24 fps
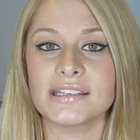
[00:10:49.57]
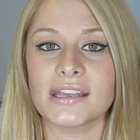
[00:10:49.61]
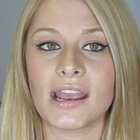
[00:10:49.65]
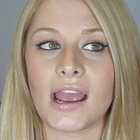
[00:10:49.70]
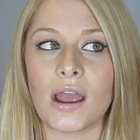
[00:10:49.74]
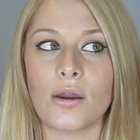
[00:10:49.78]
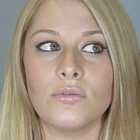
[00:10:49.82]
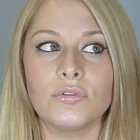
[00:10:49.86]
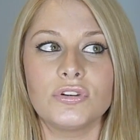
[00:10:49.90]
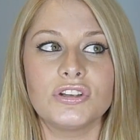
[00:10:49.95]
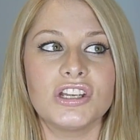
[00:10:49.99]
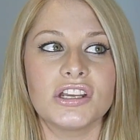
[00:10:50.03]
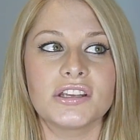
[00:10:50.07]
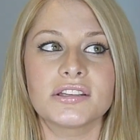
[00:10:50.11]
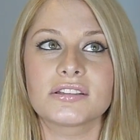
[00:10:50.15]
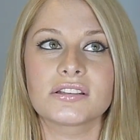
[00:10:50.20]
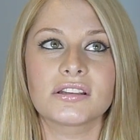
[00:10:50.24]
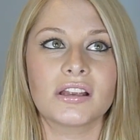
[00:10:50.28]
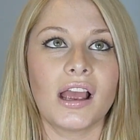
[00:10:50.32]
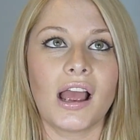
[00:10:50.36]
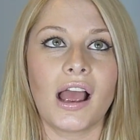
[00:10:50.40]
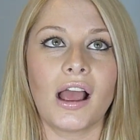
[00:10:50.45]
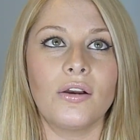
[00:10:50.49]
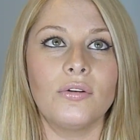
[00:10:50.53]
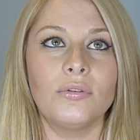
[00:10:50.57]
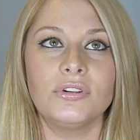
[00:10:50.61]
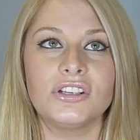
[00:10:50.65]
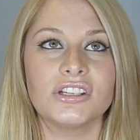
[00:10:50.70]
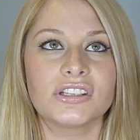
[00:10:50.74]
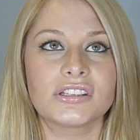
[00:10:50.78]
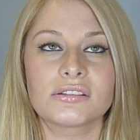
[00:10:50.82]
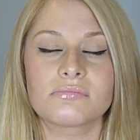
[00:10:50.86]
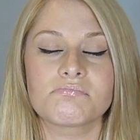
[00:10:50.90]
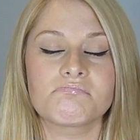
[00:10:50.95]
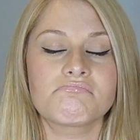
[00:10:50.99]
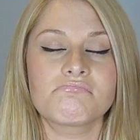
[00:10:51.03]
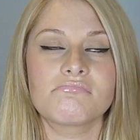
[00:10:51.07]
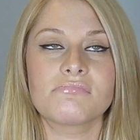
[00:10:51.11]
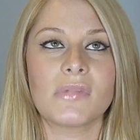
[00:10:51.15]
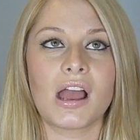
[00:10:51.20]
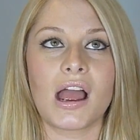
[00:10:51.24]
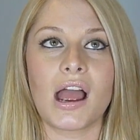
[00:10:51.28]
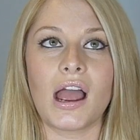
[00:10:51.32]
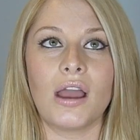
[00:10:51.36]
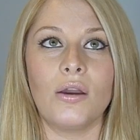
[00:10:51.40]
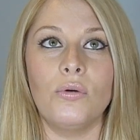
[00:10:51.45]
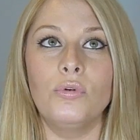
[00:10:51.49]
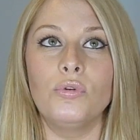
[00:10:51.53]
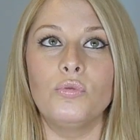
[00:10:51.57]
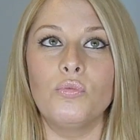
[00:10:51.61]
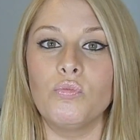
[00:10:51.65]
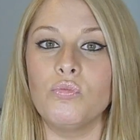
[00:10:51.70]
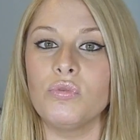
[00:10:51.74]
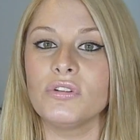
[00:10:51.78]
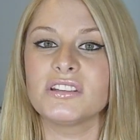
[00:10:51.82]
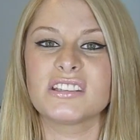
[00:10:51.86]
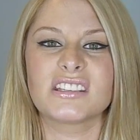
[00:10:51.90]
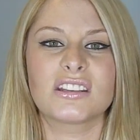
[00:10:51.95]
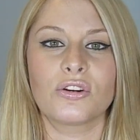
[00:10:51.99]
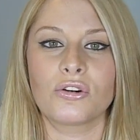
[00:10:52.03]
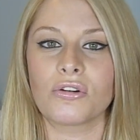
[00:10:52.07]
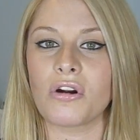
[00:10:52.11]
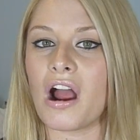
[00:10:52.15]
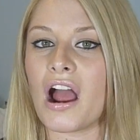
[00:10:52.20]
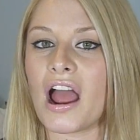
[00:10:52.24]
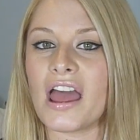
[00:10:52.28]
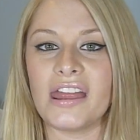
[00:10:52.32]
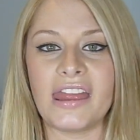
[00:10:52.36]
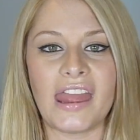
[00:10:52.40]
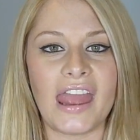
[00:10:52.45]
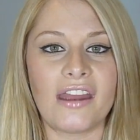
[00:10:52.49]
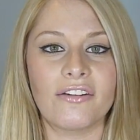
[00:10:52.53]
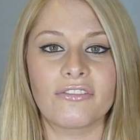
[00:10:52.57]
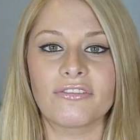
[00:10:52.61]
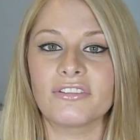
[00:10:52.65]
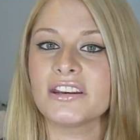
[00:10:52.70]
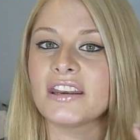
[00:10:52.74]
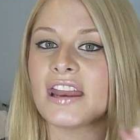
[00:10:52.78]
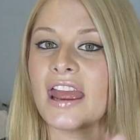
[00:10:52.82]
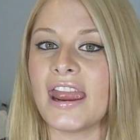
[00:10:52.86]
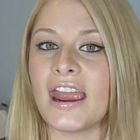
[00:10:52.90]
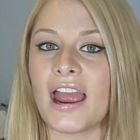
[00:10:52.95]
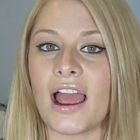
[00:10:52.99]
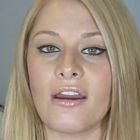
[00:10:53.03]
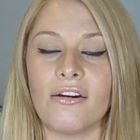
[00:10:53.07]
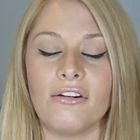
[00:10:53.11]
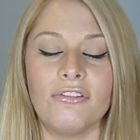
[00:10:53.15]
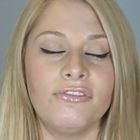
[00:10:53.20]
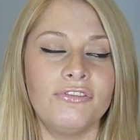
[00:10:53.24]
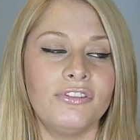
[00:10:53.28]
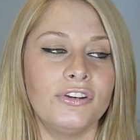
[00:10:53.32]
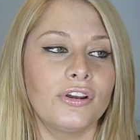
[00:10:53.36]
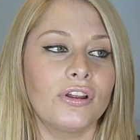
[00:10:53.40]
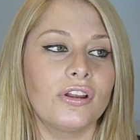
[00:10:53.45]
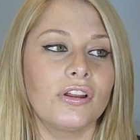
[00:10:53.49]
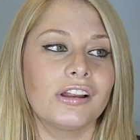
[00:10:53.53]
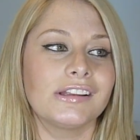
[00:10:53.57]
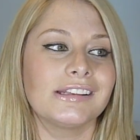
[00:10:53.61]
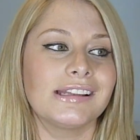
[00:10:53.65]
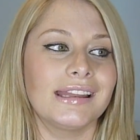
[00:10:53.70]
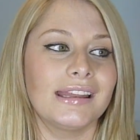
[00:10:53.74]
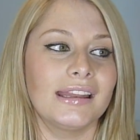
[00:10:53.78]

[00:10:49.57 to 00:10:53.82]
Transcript: Like I would just I would just I would cry every night. I would feel